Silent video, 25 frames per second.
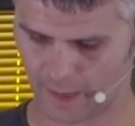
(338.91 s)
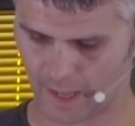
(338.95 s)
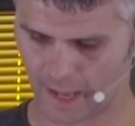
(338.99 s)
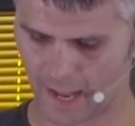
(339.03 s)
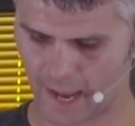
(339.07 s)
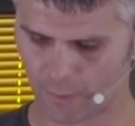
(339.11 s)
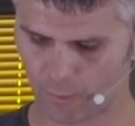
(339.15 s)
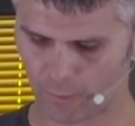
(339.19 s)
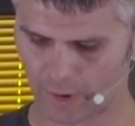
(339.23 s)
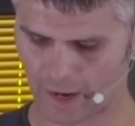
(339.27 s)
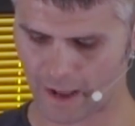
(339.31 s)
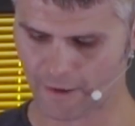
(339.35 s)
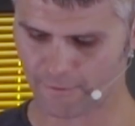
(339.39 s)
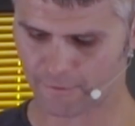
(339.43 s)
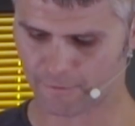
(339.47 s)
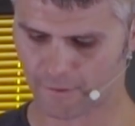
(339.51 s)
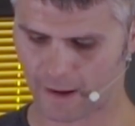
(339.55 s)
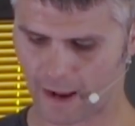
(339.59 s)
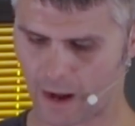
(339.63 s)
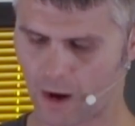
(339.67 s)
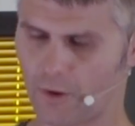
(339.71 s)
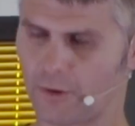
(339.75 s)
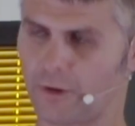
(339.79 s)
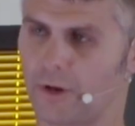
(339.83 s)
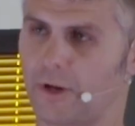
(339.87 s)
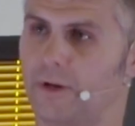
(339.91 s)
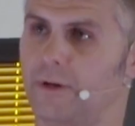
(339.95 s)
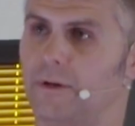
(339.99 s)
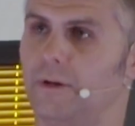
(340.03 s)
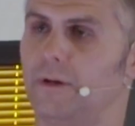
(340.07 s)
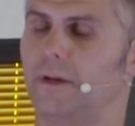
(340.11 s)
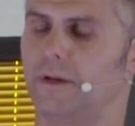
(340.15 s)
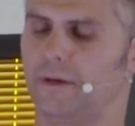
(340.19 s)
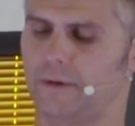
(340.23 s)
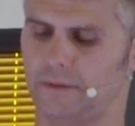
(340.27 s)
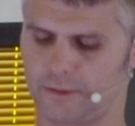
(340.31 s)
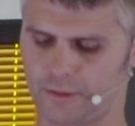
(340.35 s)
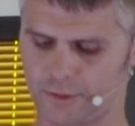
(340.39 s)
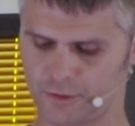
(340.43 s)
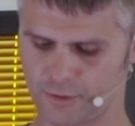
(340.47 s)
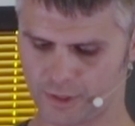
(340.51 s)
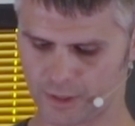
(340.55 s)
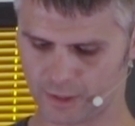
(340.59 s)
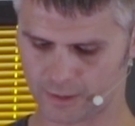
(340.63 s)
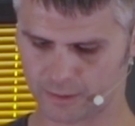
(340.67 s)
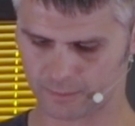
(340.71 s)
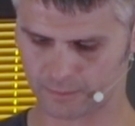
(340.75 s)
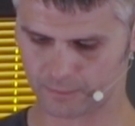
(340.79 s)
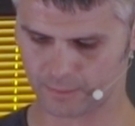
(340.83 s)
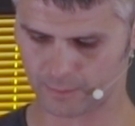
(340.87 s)
And what I found, and you
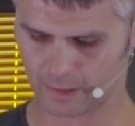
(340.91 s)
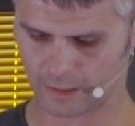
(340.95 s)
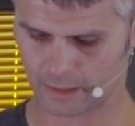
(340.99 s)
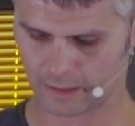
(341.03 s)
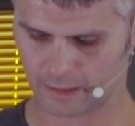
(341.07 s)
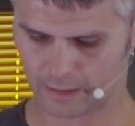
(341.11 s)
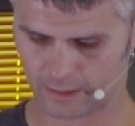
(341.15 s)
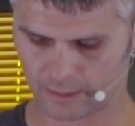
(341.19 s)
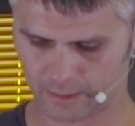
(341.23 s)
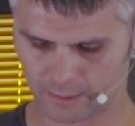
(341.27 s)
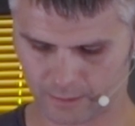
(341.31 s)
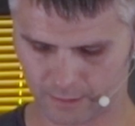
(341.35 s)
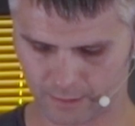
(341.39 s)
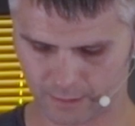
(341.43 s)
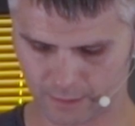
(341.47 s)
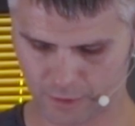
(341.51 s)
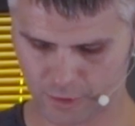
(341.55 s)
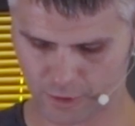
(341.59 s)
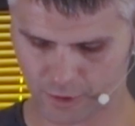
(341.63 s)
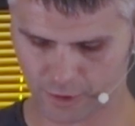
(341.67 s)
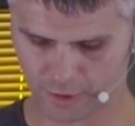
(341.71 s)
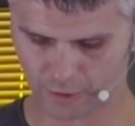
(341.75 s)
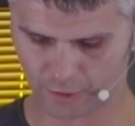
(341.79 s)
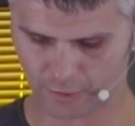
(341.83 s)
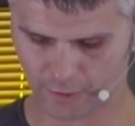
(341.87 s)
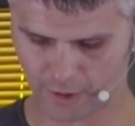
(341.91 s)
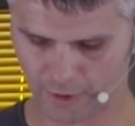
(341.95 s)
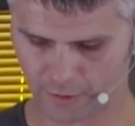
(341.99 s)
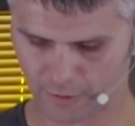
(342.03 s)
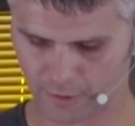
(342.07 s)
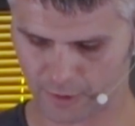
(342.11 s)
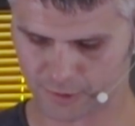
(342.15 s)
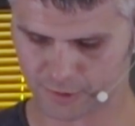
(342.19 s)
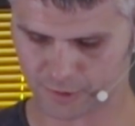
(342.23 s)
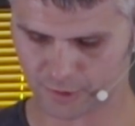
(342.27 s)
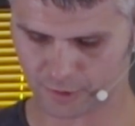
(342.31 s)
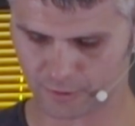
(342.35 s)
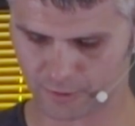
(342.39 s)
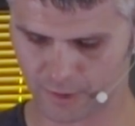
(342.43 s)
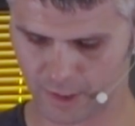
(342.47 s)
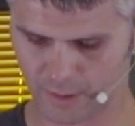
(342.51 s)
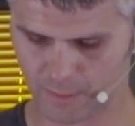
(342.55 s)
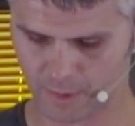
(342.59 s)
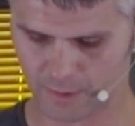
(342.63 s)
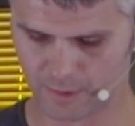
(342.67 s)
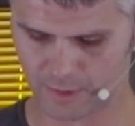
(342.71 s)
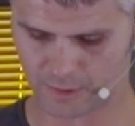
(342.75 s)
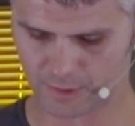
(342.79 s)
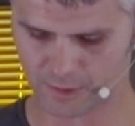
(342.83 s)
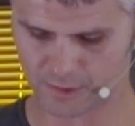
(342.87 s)
can agree or disagree,
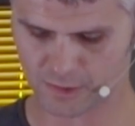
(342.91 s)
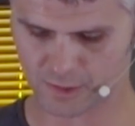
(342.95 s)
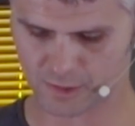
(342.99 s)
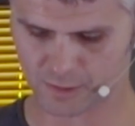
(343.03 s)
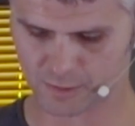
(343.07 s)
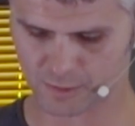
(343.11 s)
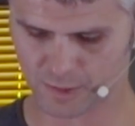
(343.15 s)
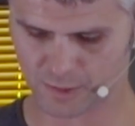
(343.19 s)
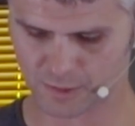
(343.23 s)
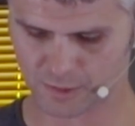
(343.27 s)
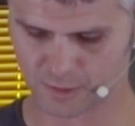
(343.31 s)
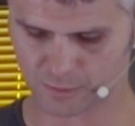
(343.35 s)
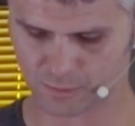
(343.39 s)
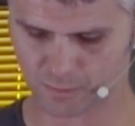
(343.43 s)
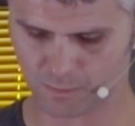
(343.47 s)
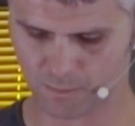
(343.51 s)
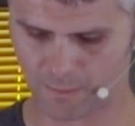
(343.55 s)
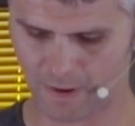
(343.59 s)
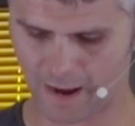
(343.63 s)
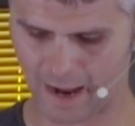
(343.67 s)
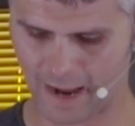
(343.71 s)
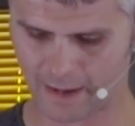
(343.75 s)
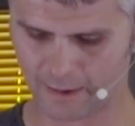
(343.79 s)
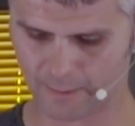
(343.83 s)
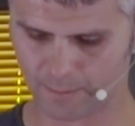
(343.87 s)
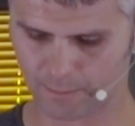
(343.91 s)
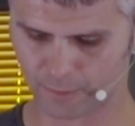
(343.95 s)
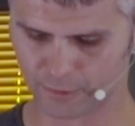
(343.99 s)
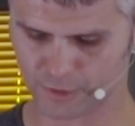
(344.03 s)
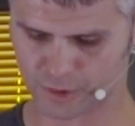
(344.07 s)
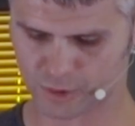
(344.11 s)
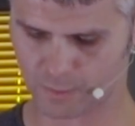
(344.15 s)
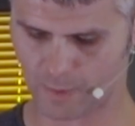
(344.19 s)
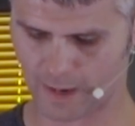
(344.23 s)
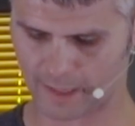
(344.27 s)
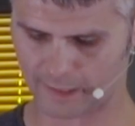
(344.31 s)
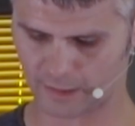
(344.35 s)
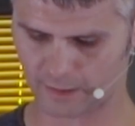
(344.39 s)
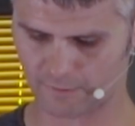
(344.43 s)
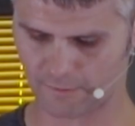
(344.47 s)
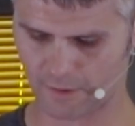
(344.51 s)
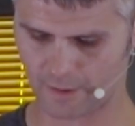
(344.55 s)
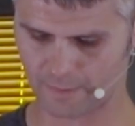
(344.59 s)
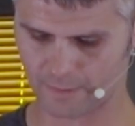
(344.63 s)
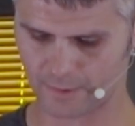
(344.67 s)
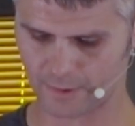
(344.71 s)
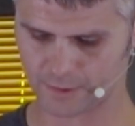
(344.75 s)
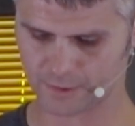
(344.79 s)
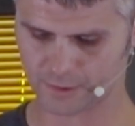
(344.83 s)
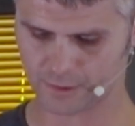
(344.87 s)
but this is my perspective
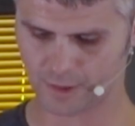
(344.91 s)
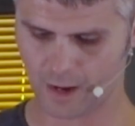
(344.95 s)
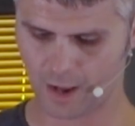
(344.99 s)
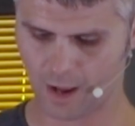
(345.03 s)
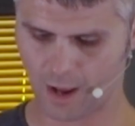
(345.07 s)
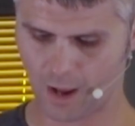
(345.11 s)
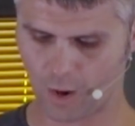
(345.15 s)
on this.